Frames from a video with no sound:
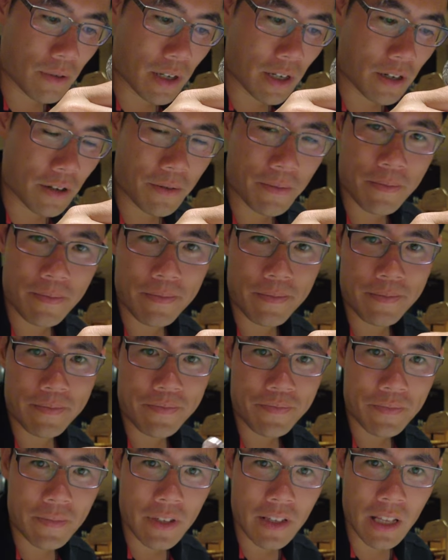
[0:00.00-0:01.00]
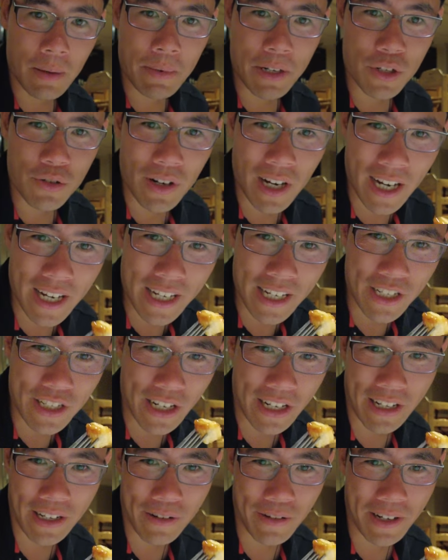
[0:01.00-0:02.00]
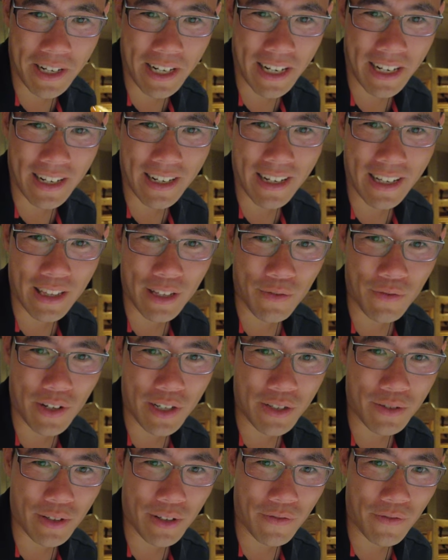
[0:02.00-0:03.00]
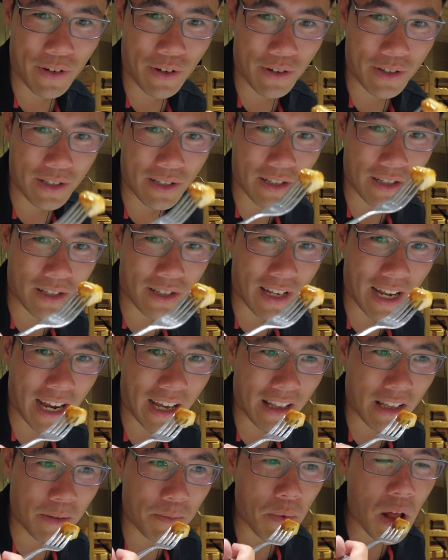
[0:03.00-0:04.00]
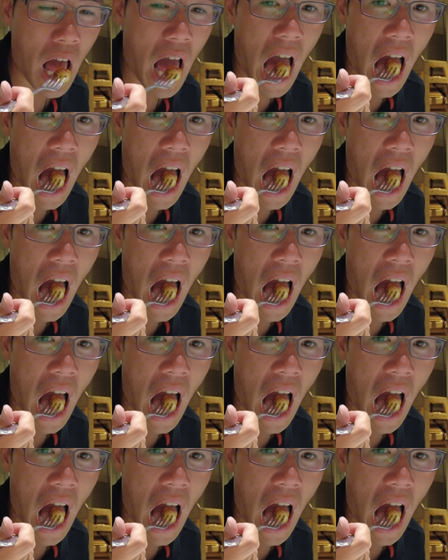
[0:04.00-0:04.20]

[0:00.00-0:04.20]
Well, let me try each ingredient individually first. A scallop.